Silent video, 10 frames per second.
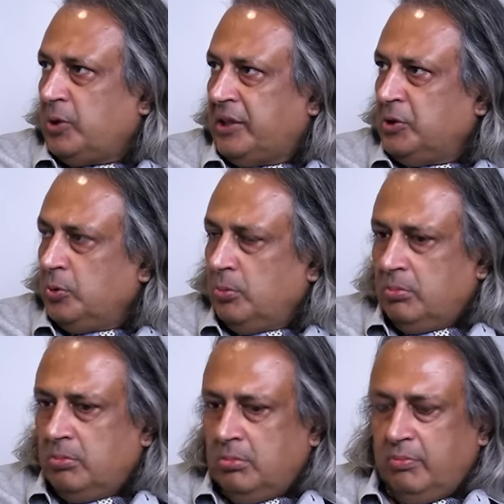So as
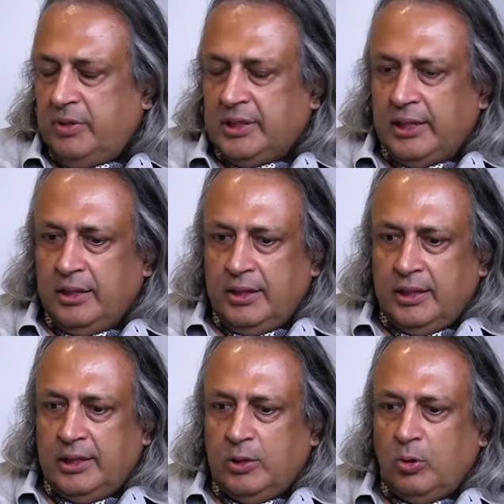we said
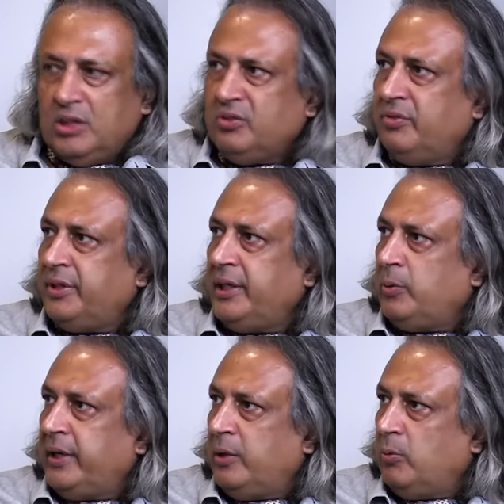earlier that August 15,
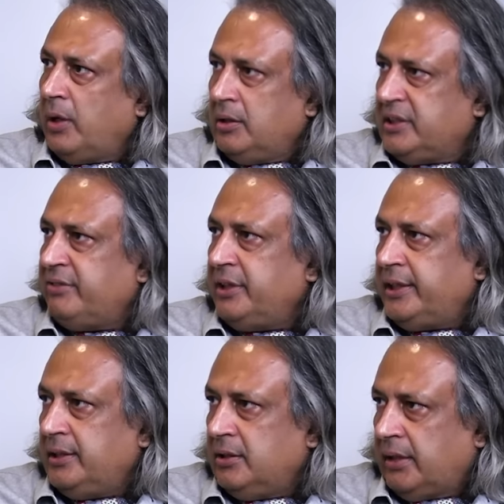21,
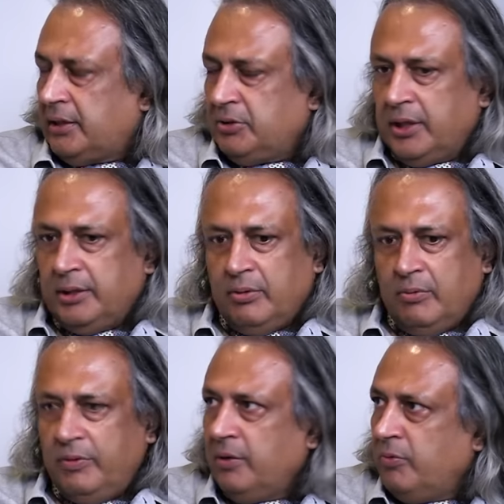17th
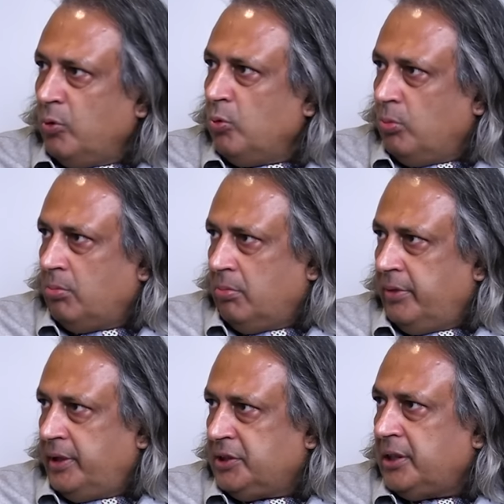actually,
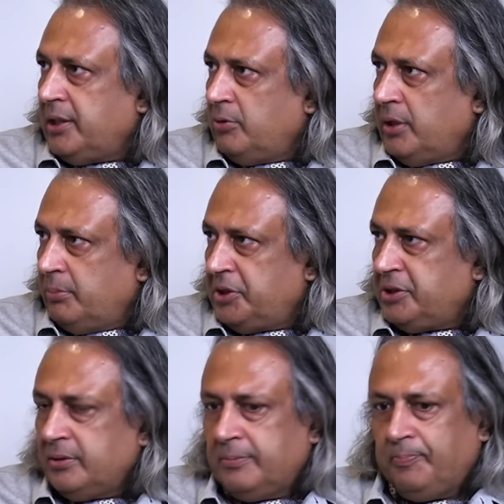we shut down our
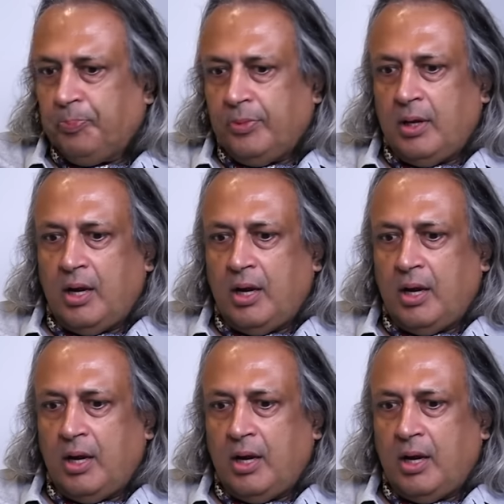mission. Yes.